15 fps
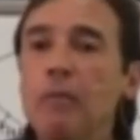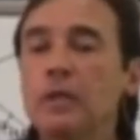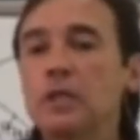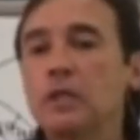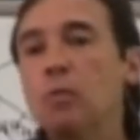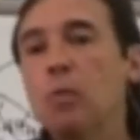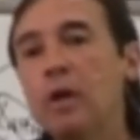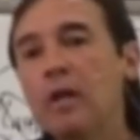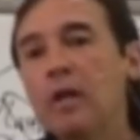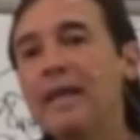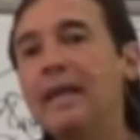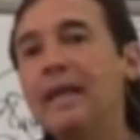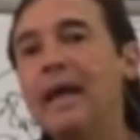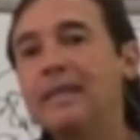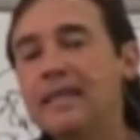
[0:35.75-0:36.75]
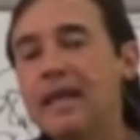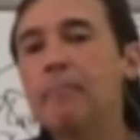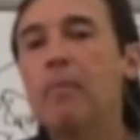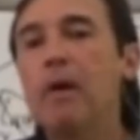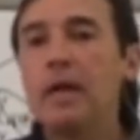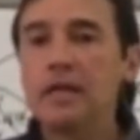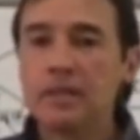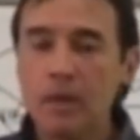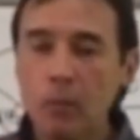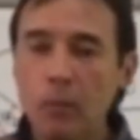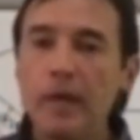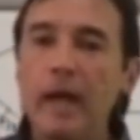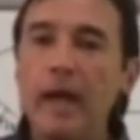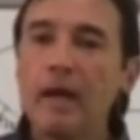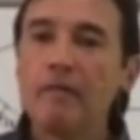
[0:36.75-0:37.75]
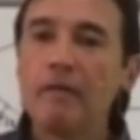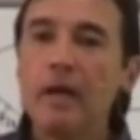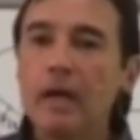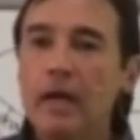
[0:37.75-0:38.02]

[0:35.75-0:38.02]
which is one of the antibodies that we have,